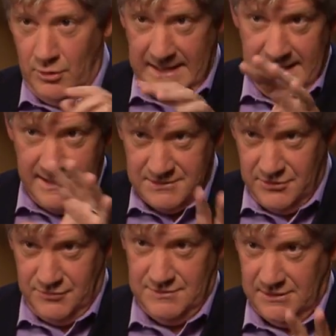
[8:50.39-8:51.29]
organic
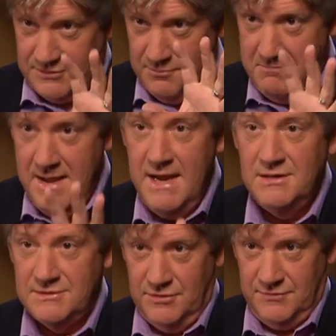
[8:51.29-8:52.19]
search results, or
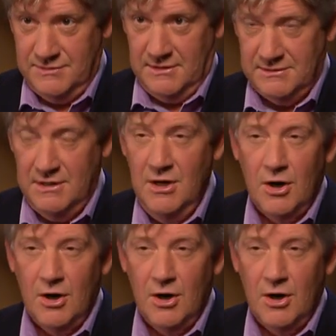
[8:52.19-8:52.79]
main search results,